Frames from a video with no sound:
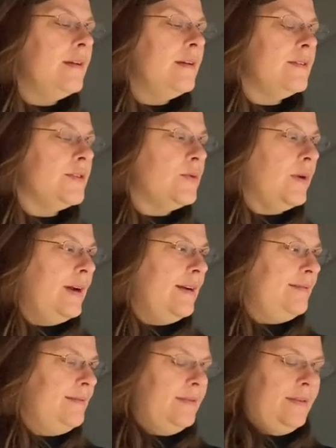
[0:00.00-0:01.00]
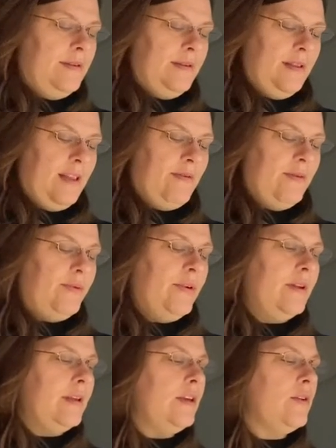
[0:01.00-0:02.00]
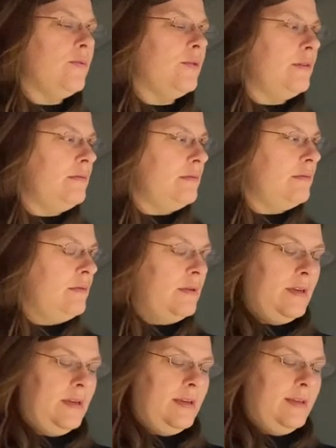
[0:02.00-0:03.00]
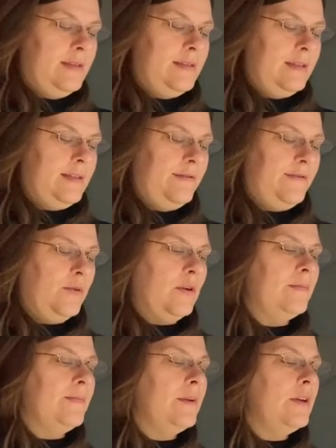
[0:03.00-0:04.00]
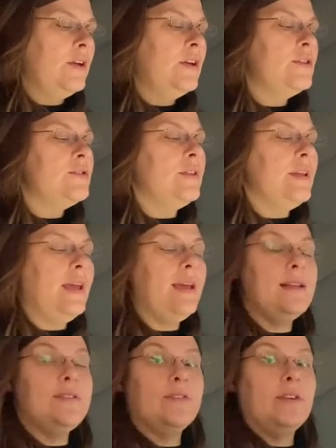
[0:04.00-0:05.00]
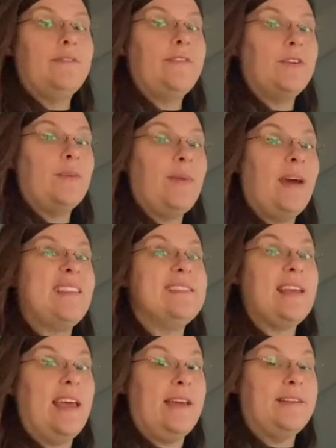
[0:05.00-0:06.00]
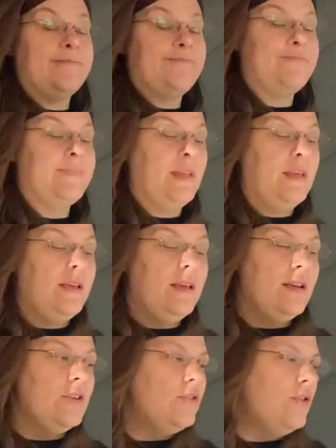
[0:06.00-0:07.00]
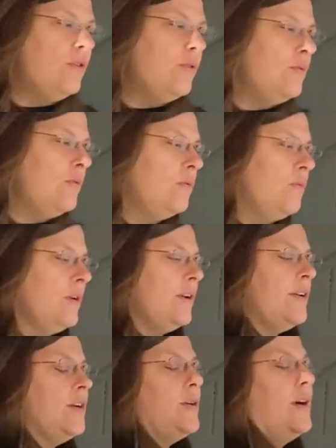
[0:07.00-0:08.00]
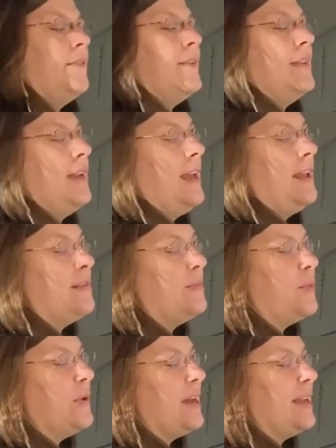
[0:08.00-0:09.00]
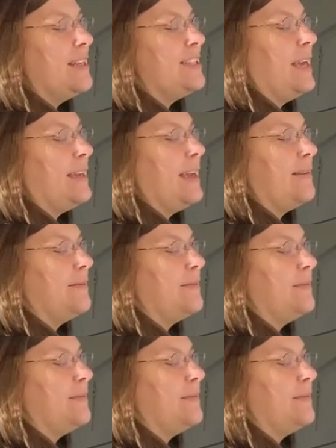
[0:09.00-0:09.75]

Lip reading: a square, and I'm going to put equal 64. So the answer on photo math is 8. So we're going to go on with an 8. We got to check it.